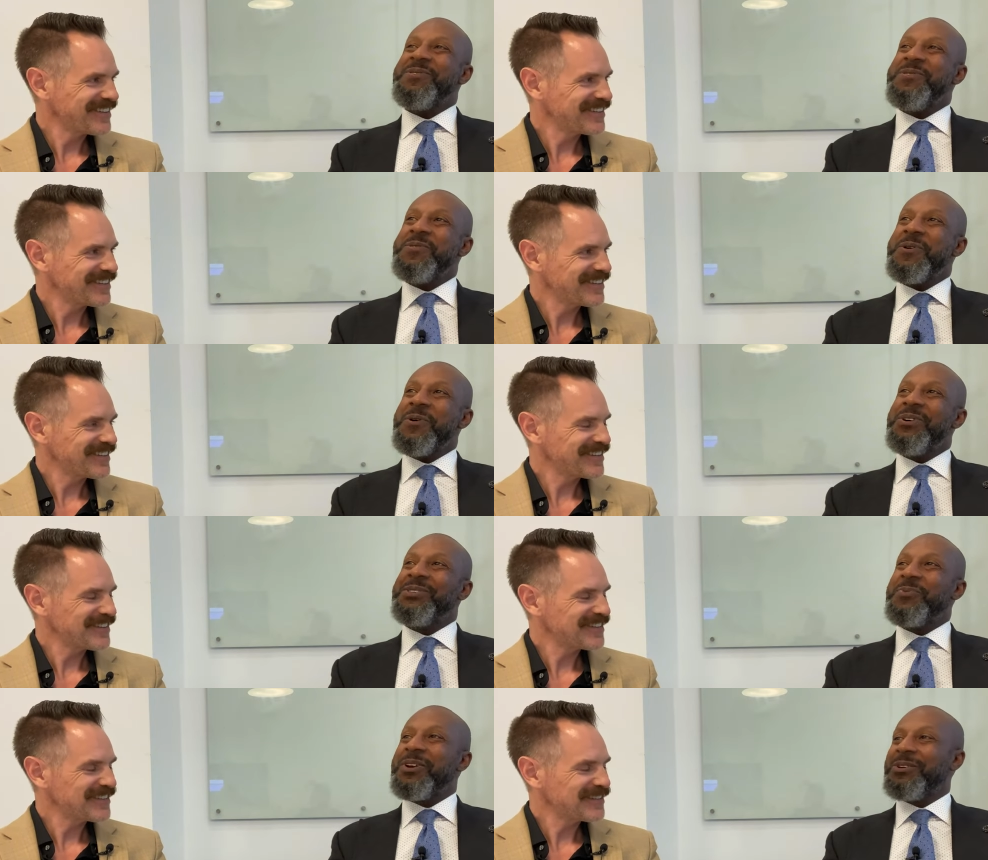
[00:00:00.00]
Speaker 1: you know,
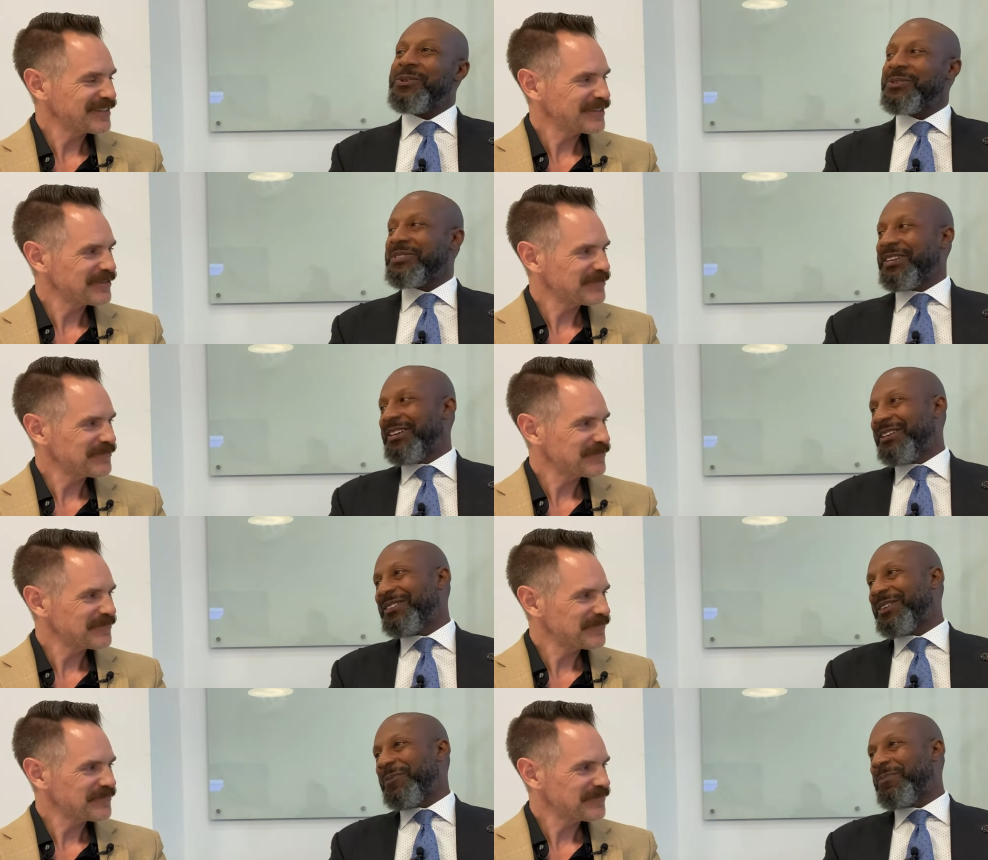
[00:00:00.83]
it's one of those
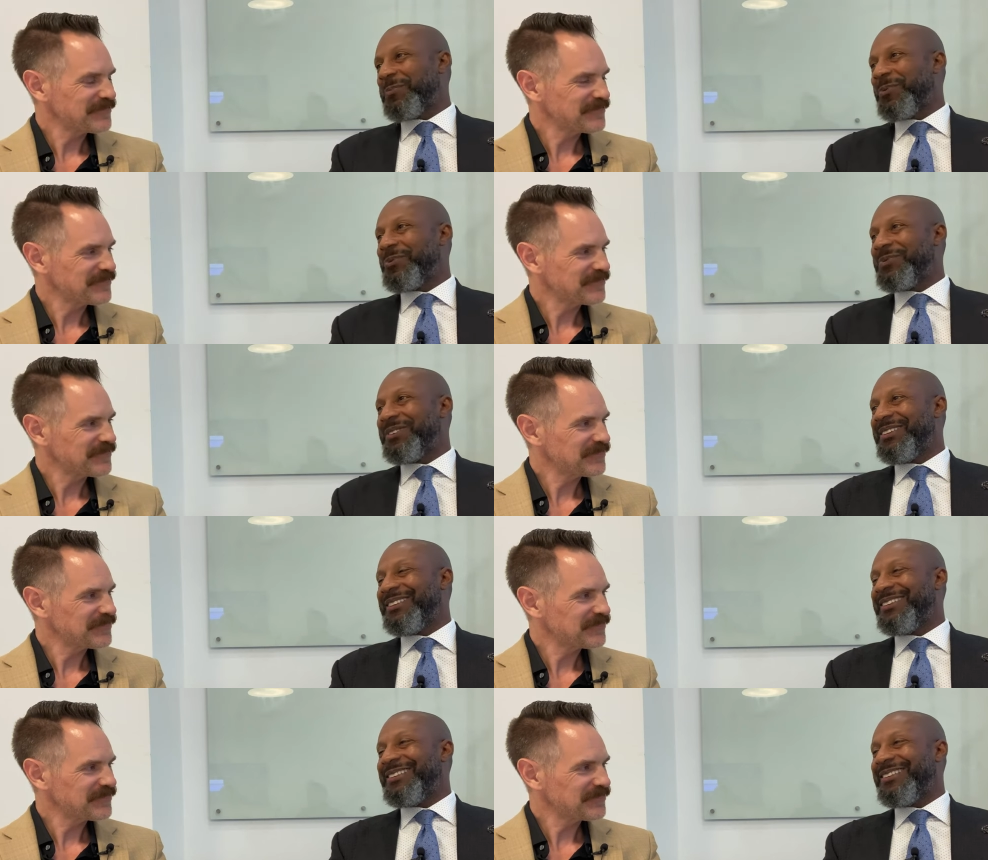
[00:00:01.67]
things that people,
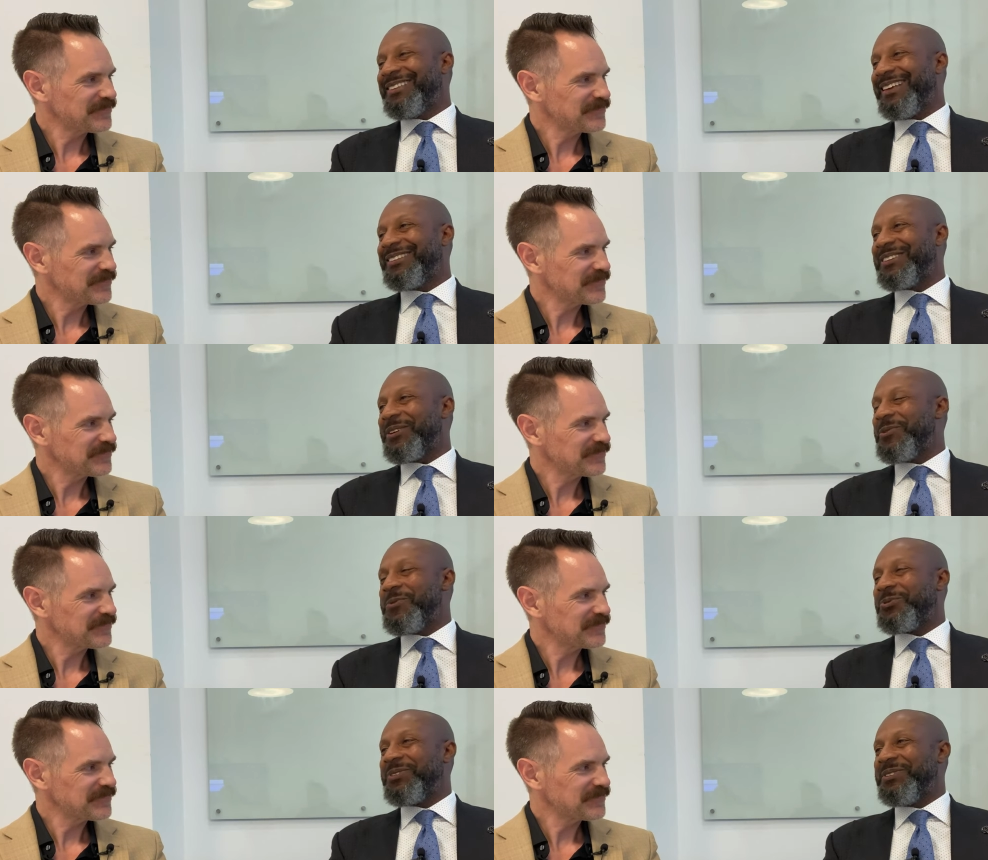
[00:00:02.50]
they say
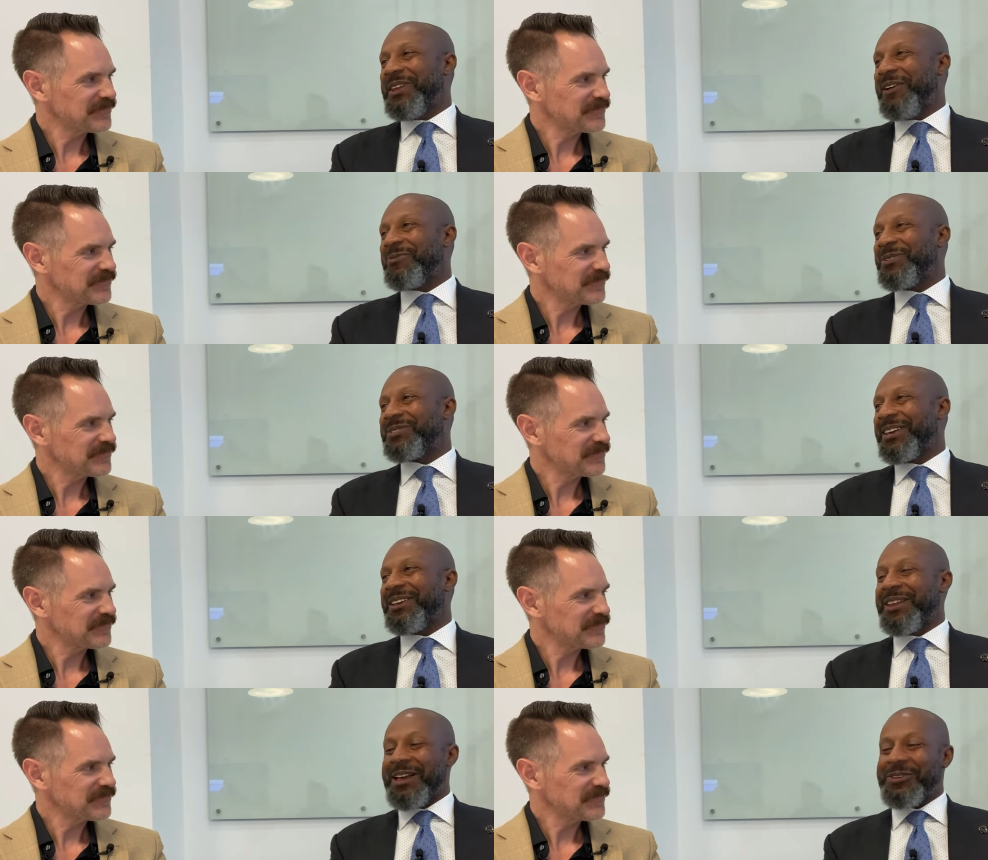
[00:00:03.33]
you should never
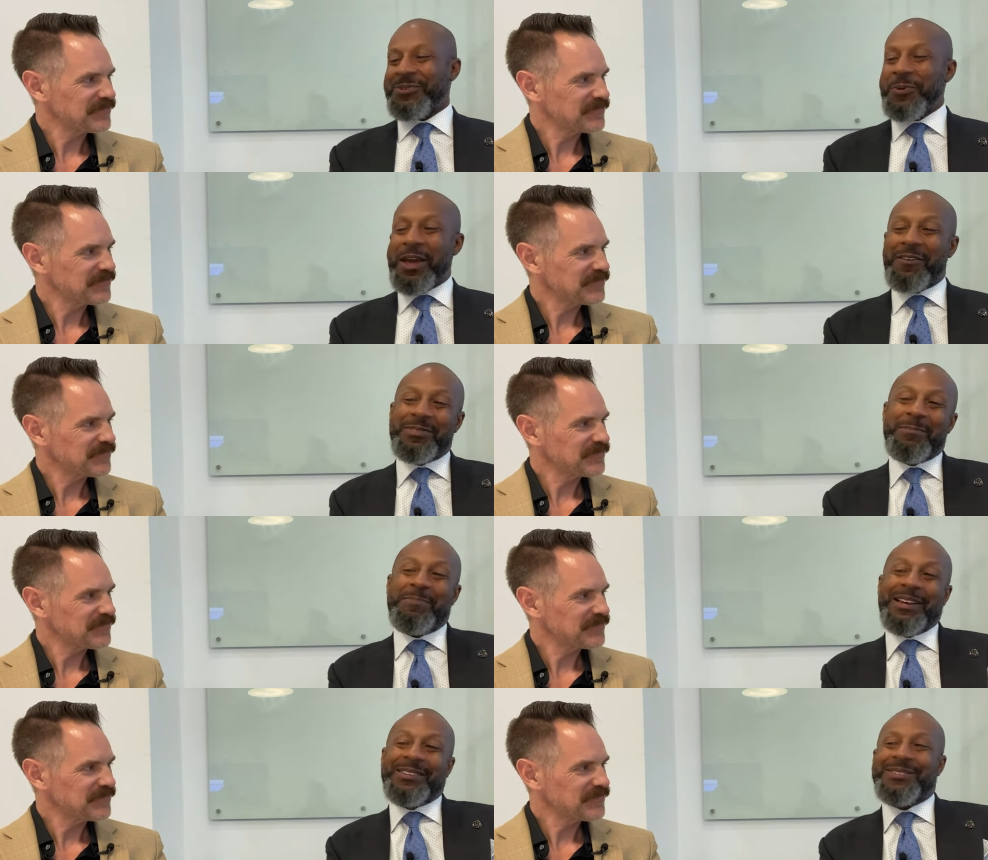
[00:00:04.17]
say like you have the
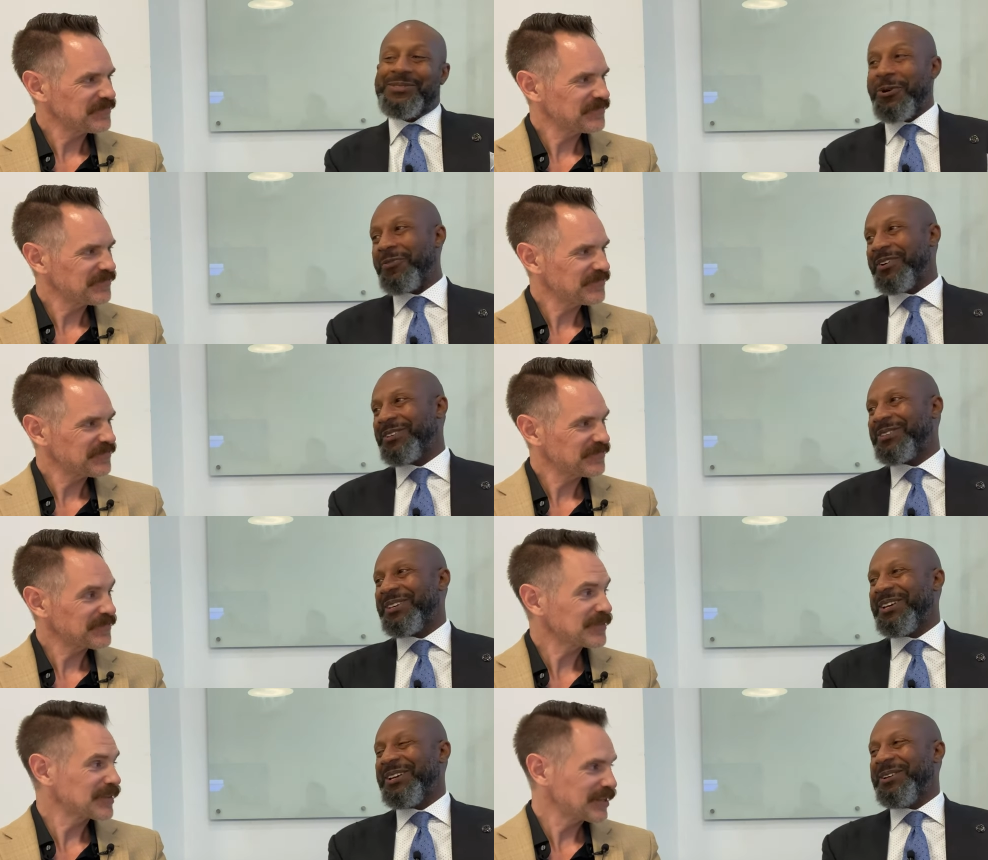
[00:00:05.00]
best
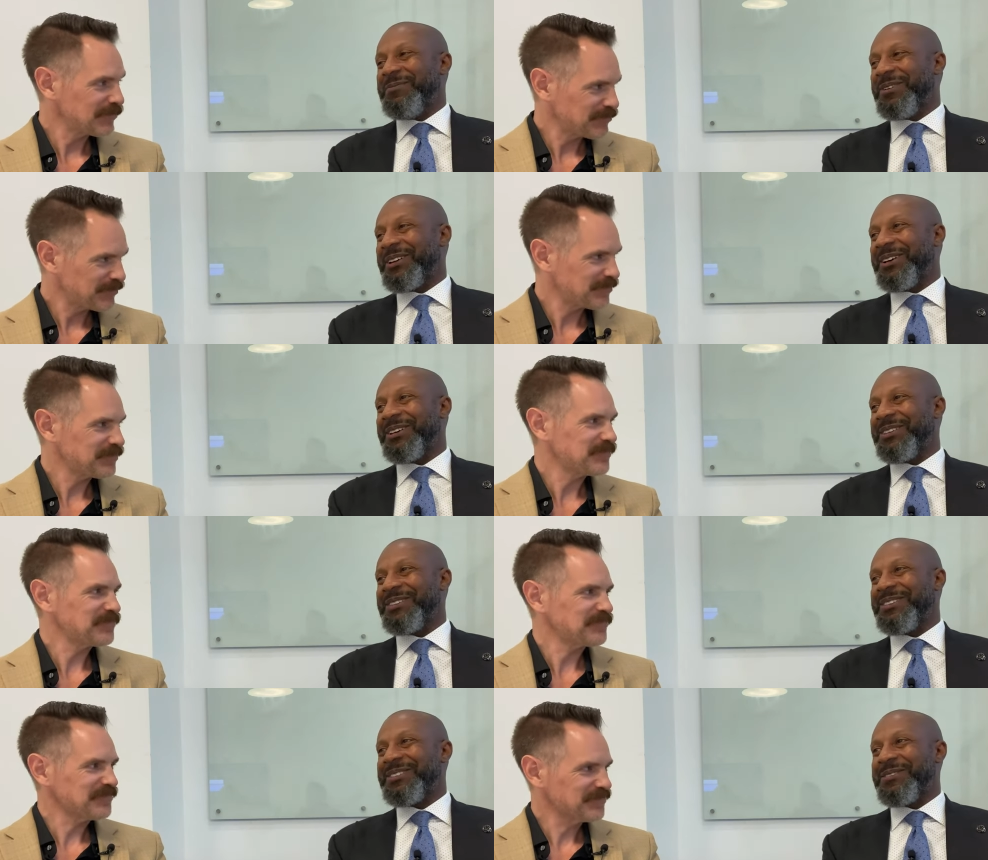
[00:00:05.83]
service
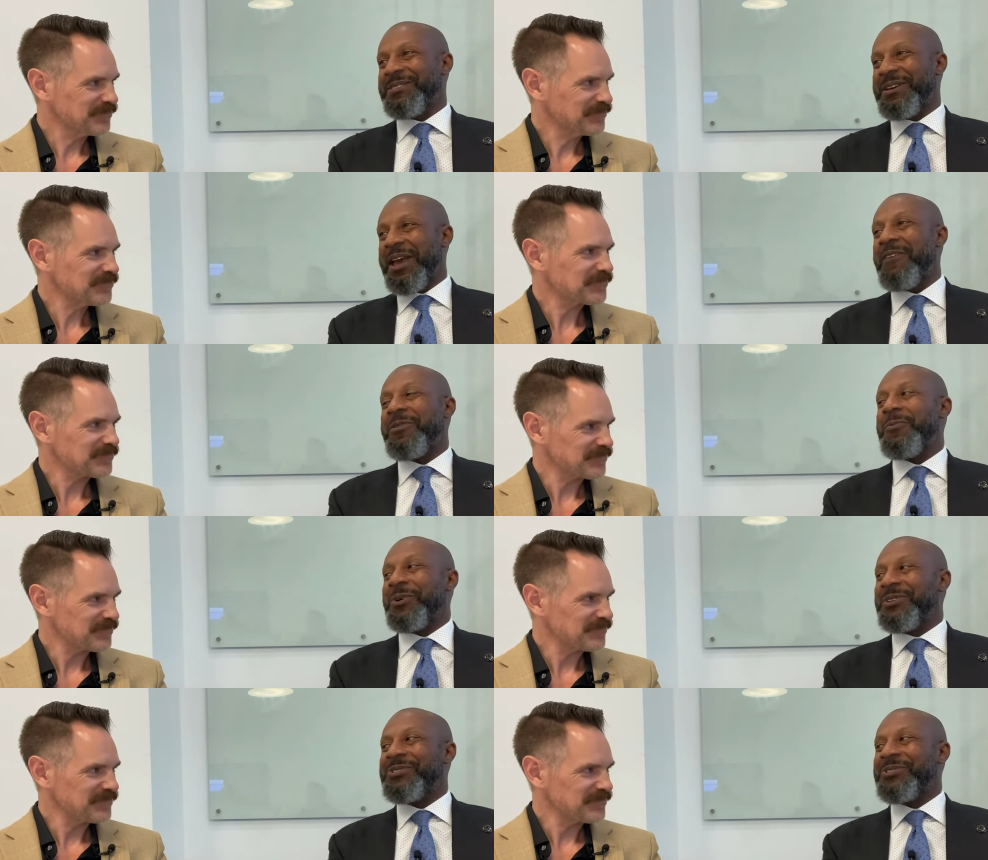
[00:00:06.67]
because everyone